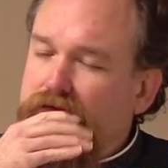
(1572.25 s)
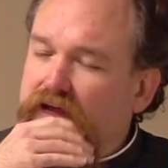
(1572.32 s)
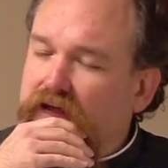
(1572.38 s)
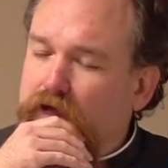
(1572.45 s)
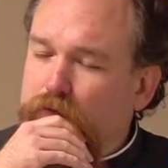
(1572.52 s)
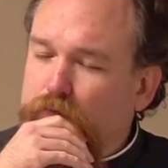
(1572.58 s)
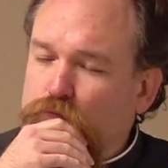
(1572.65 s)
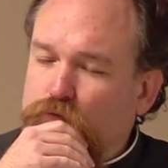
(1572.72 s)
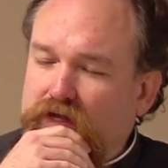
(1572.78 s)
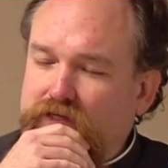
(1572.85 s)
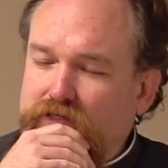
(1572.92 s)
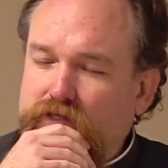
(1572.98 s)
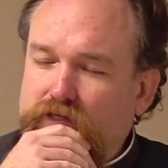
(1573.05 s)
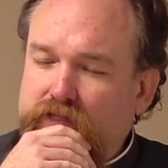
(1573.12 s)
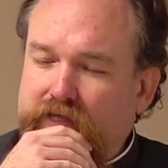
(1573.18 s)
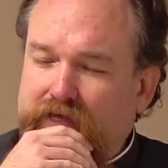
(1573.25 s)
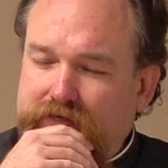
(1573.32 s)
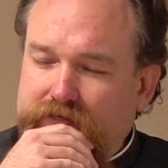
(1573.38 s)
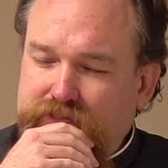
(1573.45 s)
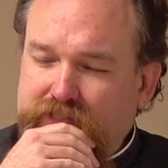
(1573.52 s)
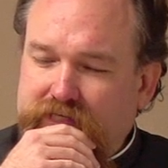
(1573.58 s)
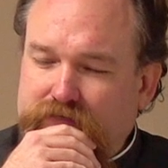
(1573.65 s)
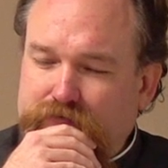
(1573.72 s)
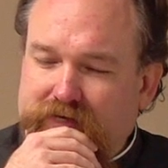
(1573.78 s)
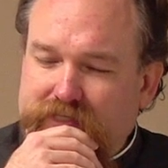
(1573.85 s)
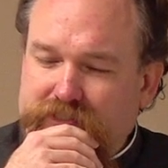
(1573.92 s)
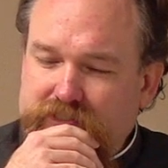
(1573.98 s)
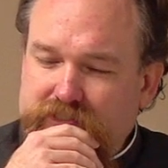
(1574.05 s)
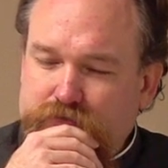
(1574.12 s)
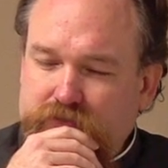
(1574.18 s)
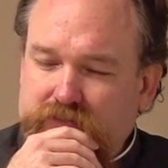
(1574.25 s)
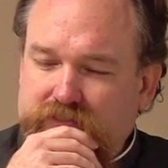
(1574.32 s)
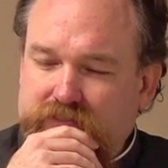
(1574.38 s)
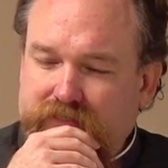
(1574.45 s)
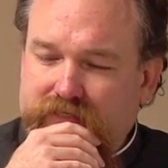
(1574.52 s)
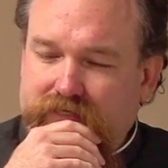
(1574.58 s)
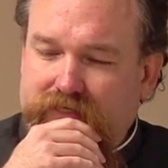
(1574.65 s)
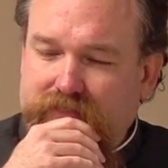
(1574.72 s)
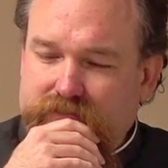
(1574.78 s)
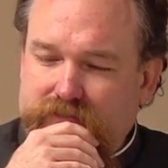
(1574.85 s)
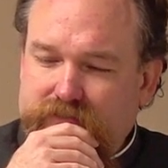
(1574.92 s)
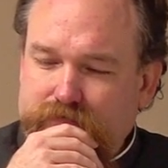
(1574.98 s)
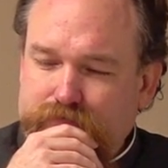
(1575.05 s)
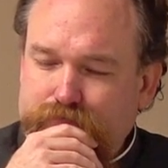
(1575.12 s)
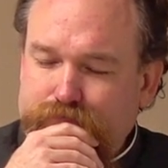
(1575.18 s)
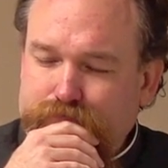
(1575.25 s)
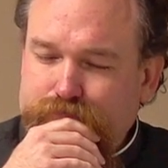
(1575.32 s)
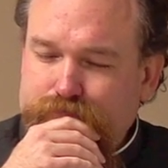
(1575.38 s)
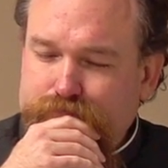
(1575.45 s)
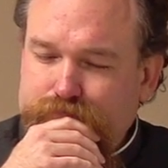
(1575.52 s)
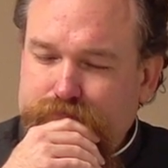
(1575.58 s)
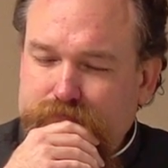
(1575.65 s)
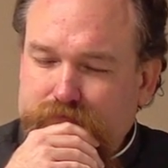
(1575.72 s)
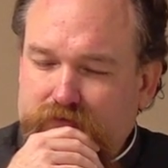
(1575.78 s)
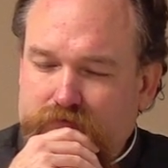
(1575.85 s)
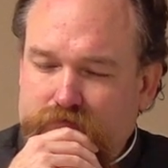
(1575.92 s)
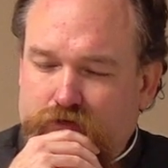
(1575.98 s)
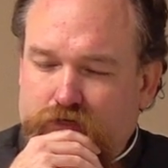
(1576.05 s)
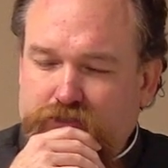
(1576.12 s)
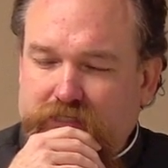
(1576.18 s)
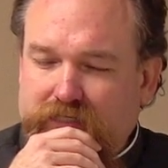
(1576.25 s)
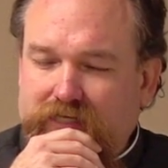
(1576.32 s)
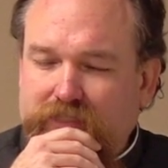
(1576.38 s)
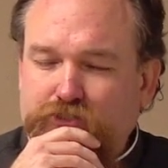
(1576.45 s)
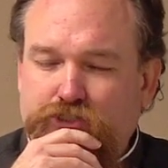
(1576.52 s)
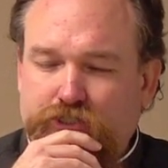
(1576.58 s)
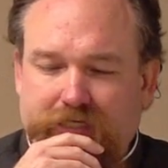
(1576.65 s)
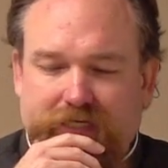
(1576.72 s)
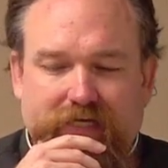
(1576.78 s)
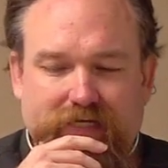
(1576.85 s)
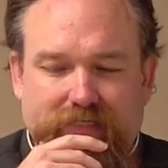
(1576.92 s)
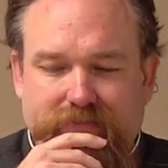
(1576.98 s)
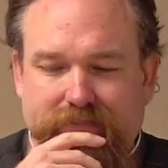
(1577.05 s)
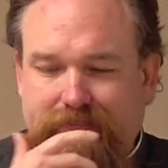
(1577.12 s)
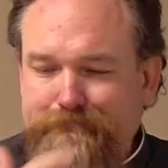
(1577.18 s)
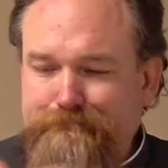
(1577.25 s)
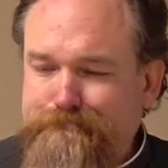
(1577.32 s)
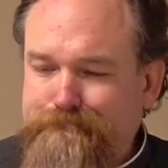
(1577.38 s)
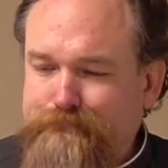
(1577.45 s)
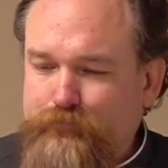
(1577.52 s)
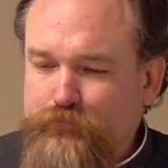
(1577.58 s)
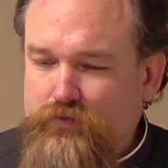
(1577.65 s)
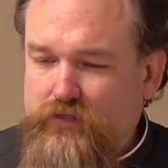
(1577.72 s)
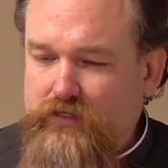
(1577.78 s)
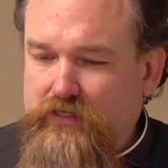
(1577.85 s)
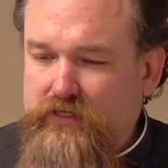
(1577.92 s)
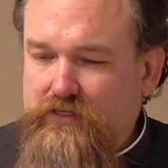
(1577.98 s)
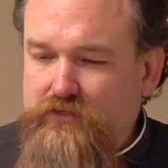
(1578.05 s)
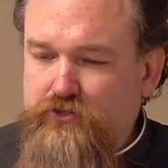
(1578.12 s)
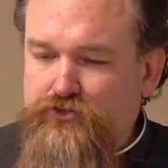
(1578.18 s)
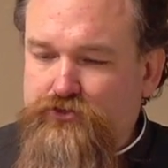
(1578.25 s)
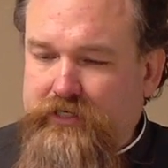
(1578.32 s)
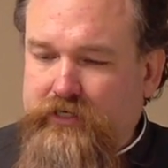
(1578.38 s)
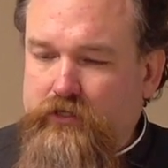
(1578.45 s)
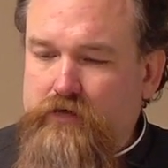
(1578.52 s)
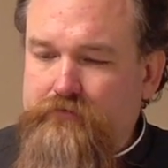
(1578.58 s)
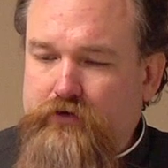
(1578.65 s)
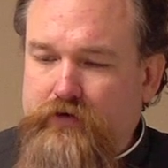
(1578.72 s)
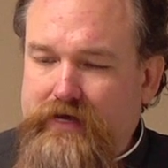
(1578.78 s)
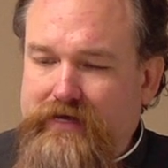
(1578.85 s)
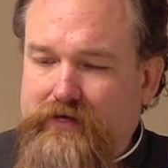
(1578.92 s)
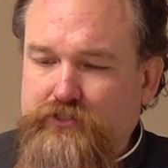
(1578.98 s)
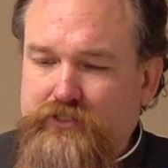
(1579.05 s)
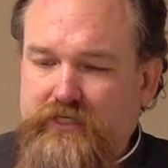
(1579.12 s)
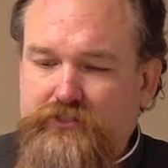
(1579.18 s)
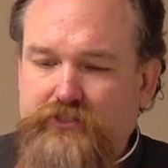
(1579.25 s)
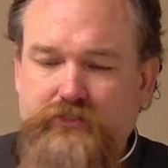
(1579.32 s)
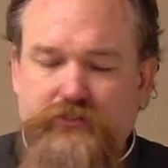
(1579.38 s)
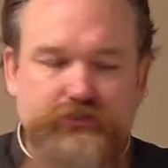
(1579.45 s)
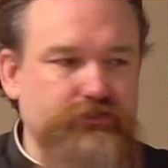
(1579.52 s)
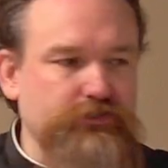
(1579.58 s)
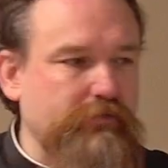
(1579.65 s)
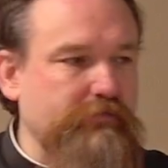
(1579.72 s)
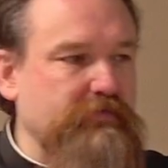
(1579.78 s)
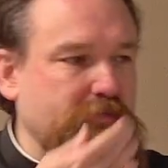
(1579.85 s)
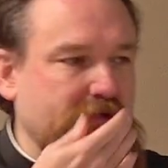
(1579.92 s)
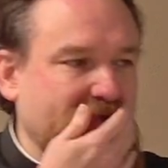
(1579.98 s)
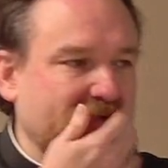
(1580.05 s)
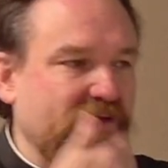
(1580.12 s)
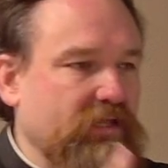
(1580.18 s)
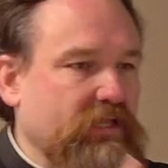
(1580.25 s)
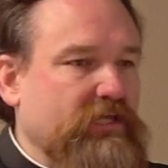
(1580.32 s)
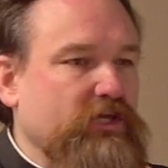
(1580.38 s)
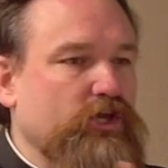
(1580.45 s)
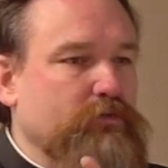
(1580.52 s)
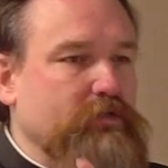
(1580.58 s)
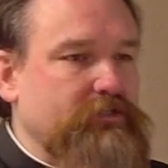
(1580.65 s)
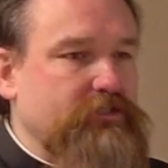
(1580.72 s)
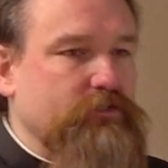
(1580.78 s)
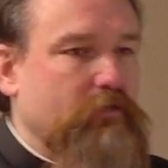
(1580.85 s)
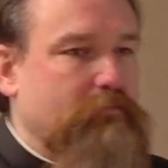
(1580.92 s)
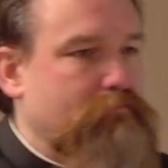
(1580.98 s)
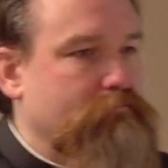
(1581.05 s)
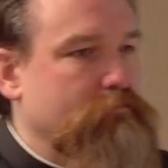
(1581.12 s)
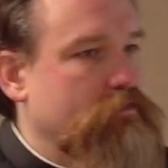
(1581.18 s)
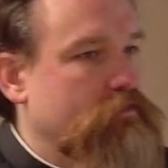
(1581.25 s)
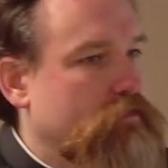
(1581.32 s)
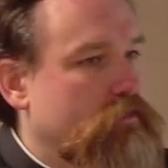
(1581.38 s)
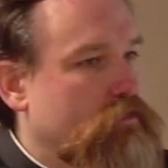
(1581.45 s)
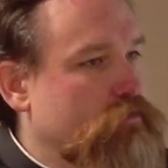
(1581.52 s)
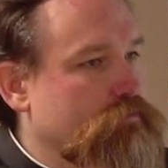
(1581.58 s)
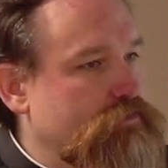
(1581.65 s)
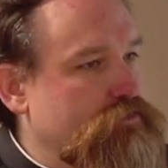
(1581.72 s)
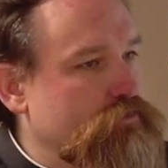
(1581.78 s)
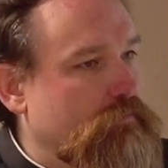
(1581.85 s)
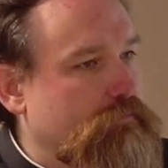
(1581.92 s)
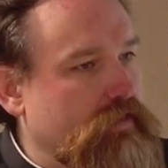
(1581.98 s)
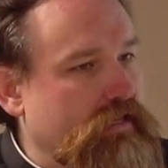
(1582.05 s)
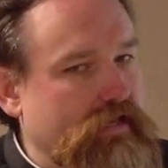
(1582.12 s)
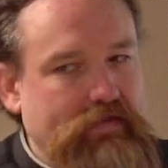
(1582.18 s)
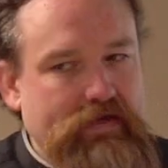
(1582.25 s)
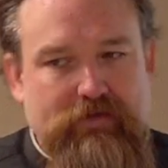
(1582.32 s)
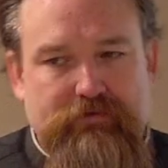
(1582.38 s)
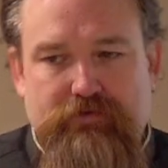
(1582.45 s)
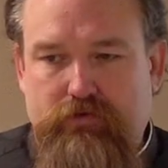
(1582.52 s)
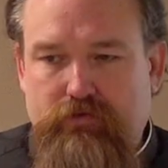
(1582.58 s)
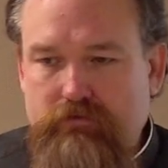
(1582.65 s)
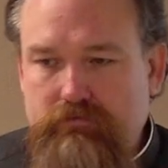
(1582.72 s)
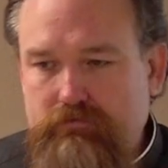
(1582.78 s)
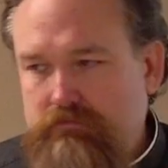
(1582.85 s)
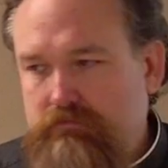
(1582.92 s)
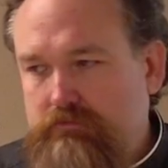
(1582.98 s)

um, what later generations would see as verging on Judaism. The zeal of your house has consumed me. Like who would you, who would you apply that to?